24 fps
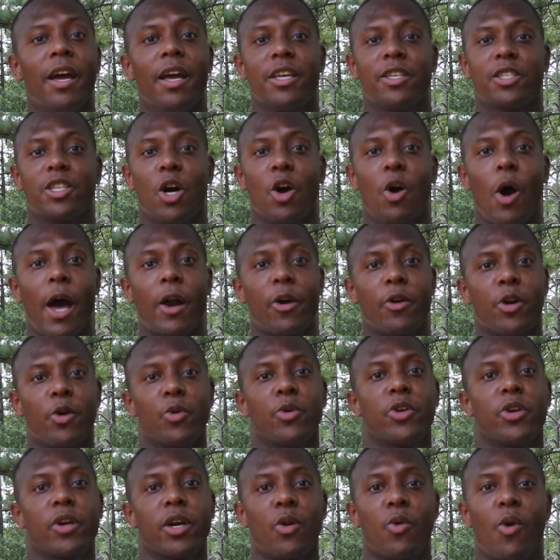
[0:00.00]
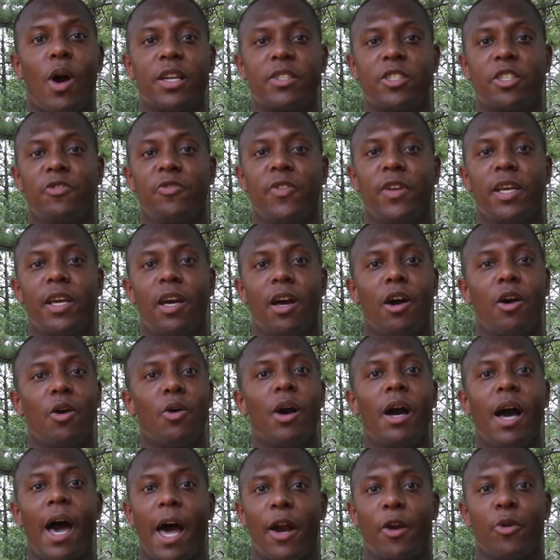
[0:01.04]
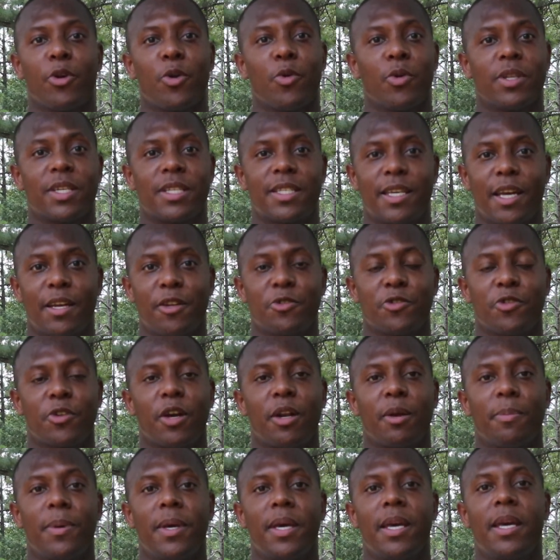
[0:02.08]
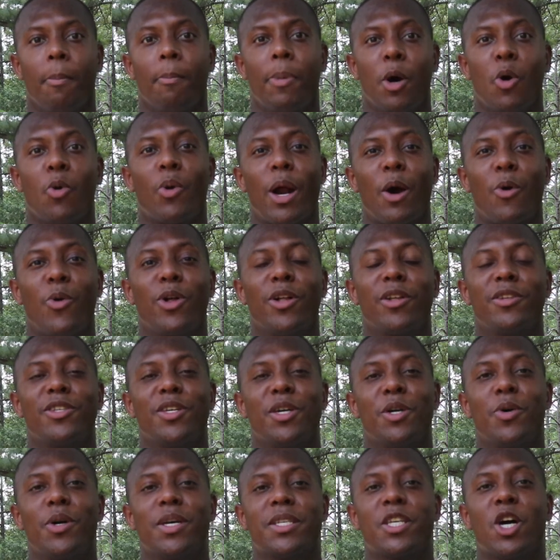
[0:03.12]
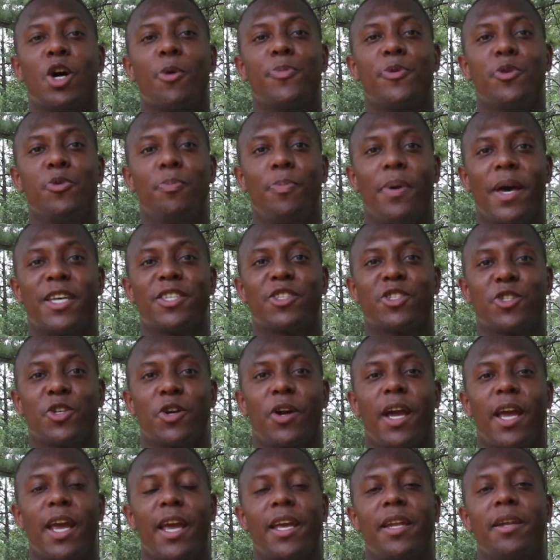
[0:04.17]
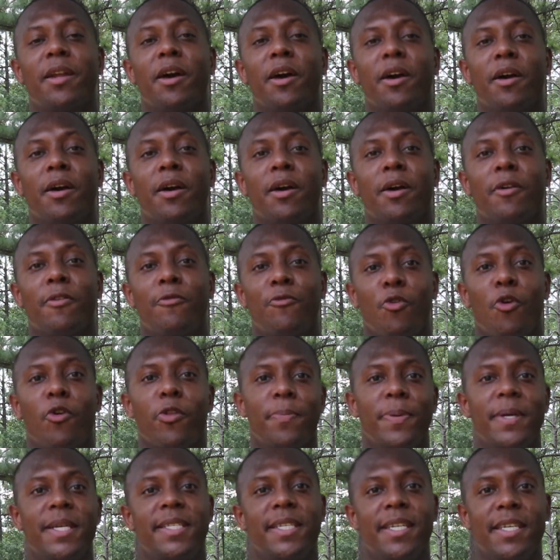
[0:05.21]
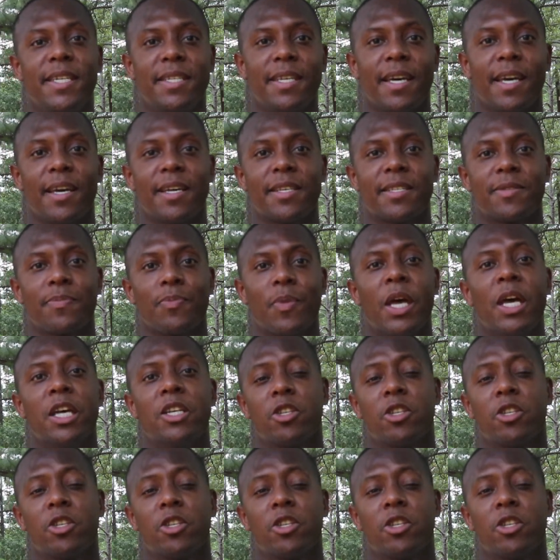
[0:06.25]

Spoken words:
So I don't know when you're gonna watch this video. I don't know what the standards are gonna be. But what I will do is help you best train for the PT test.